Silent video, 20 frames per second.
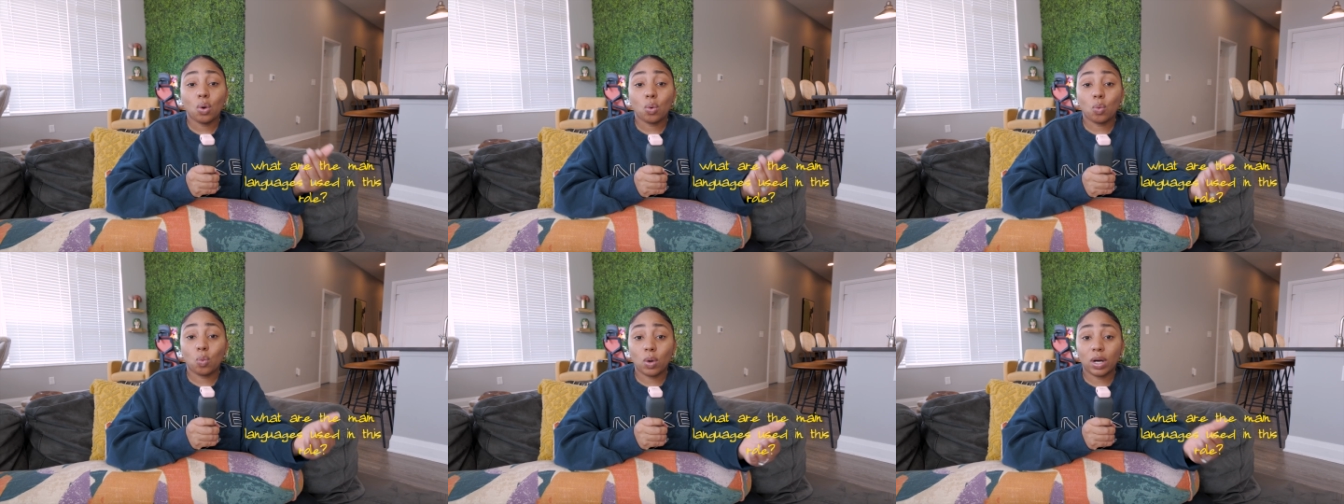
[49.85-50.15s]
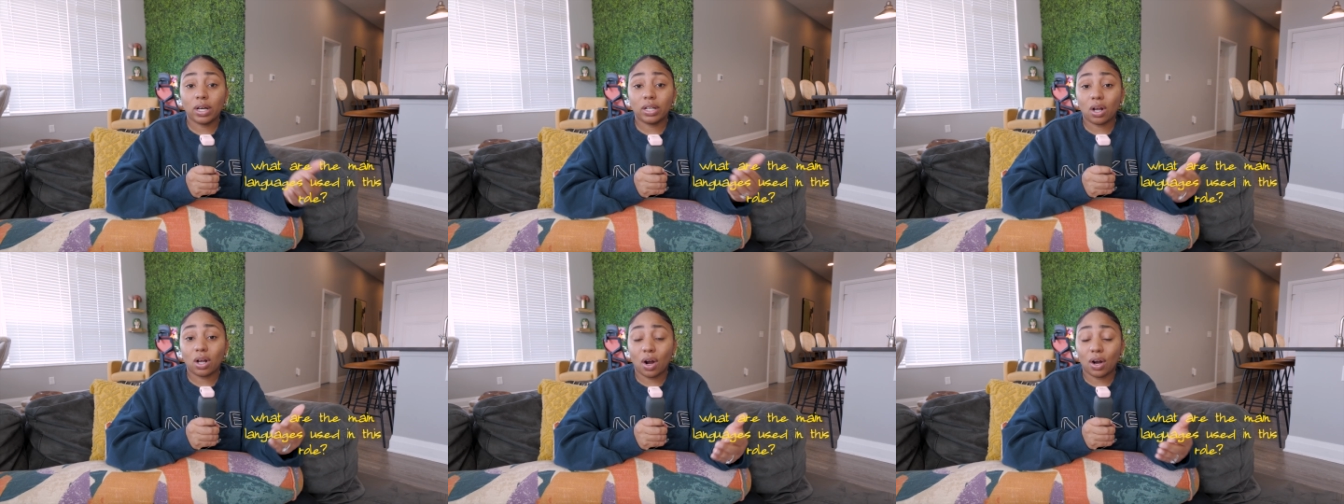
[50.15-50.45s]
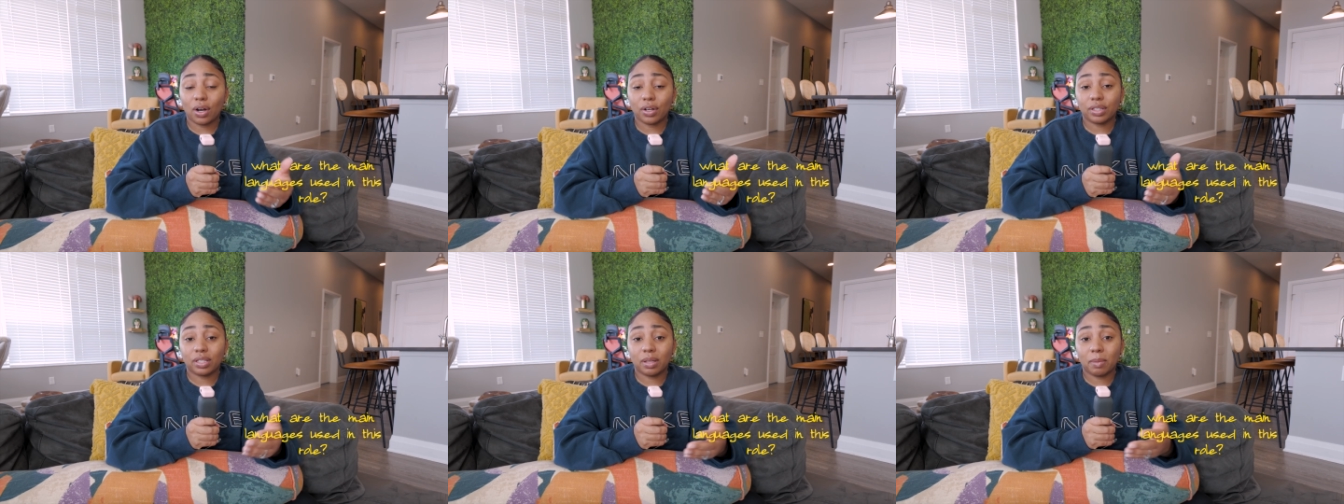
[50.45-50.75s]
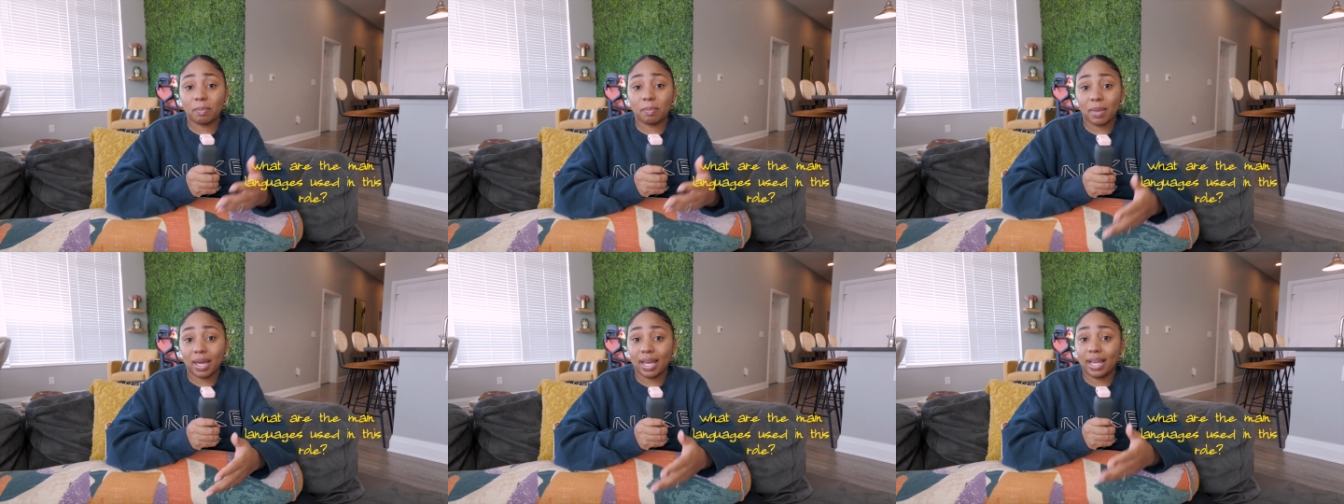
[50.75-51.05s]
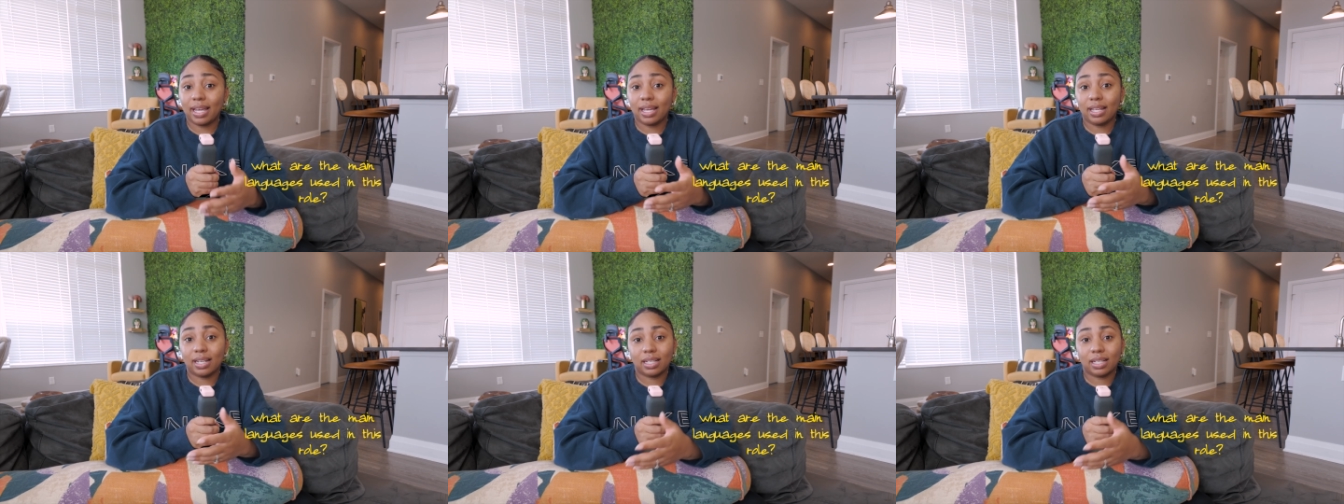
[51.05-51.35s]
what are the
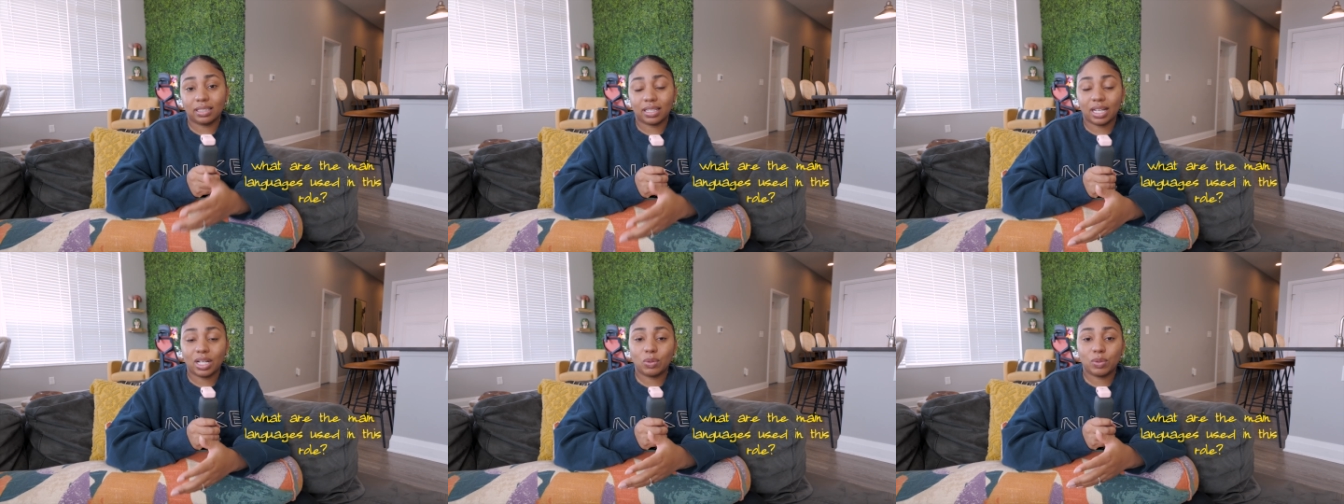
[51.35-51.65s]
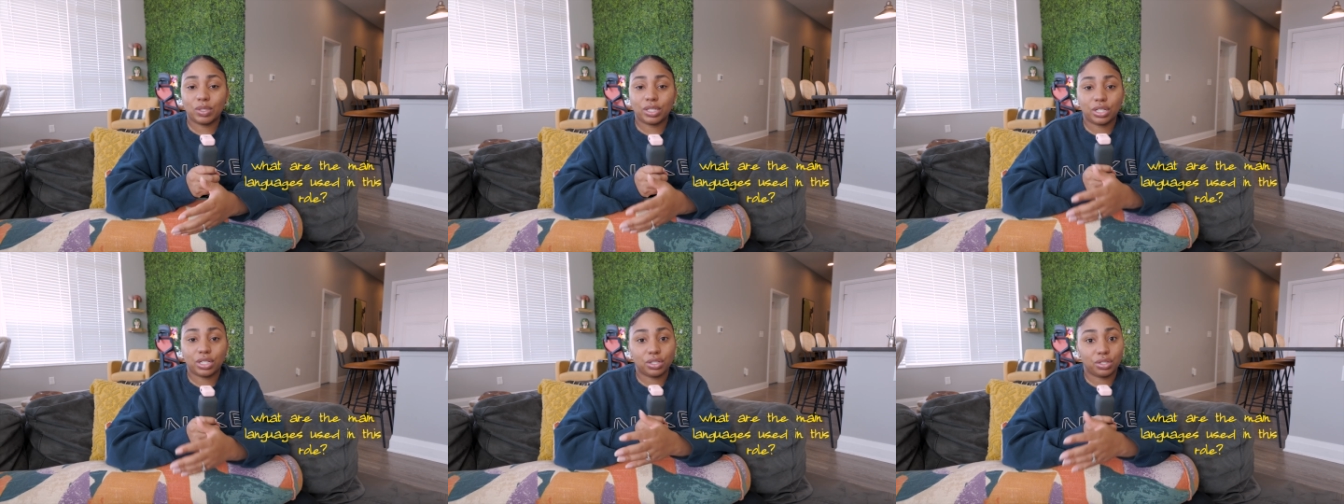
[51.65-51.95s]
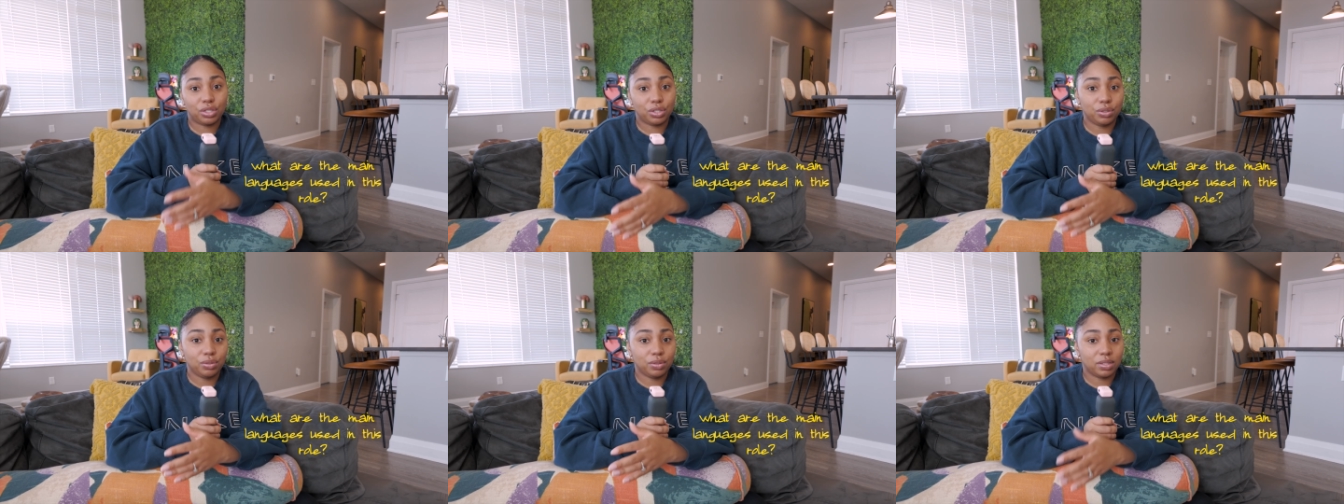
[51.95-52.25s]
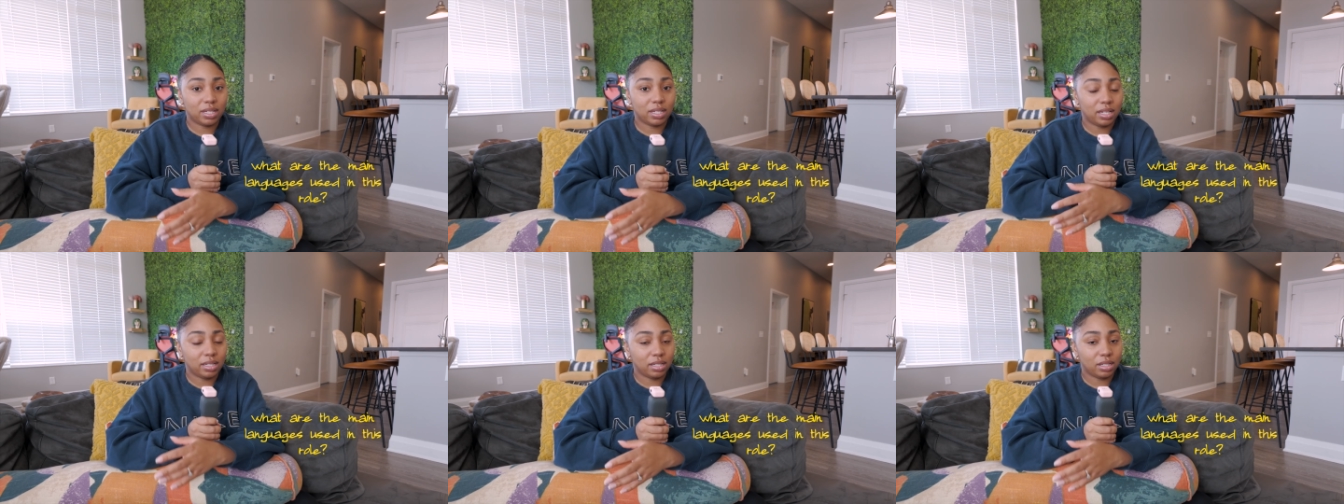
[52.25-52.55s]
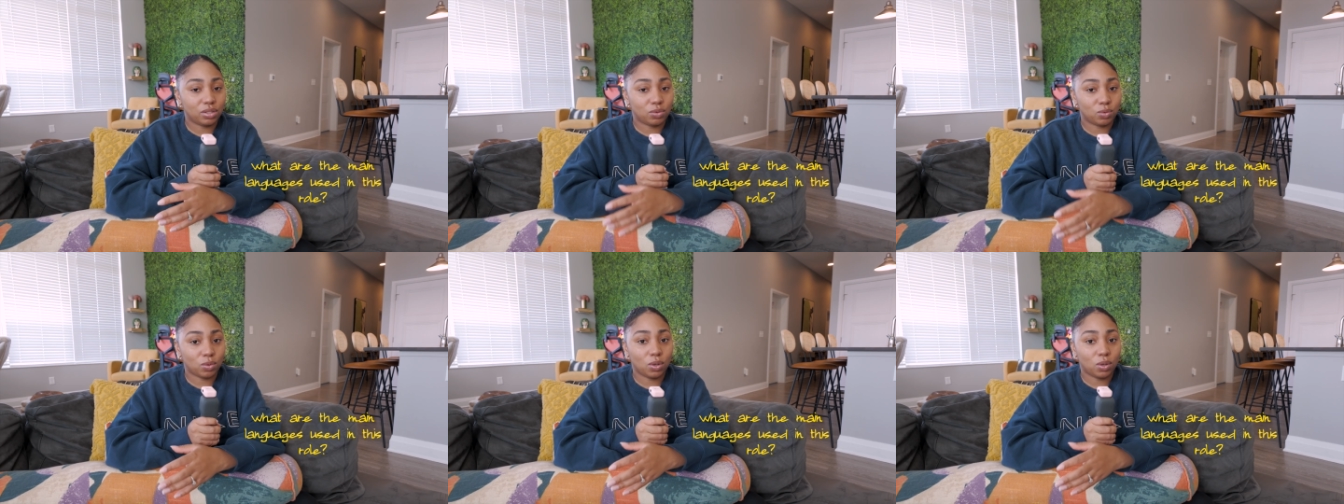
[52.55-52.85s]
main languages used in
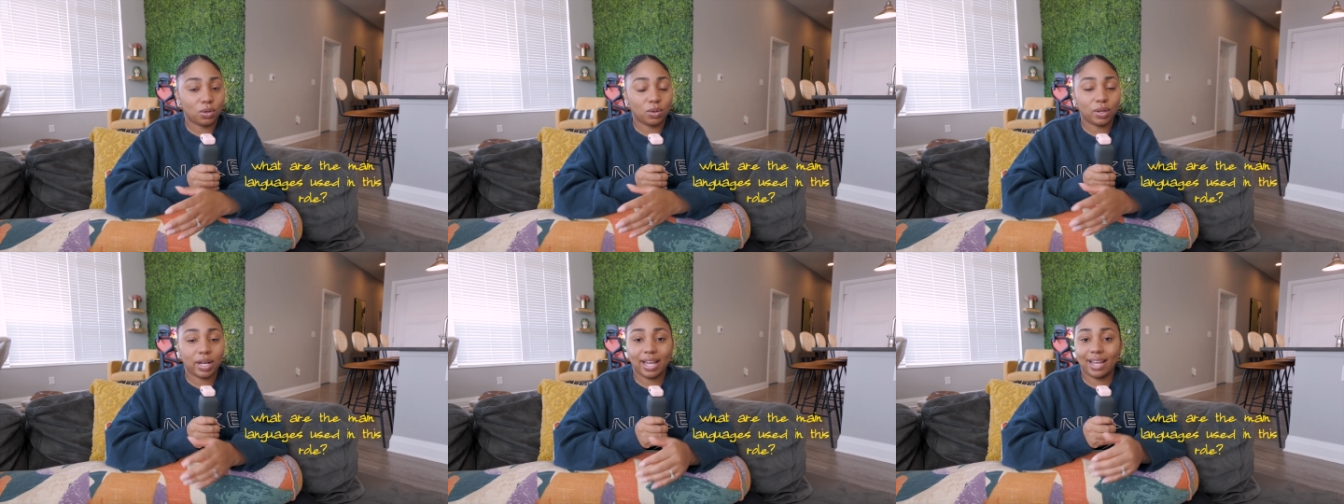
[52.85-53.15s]
this role?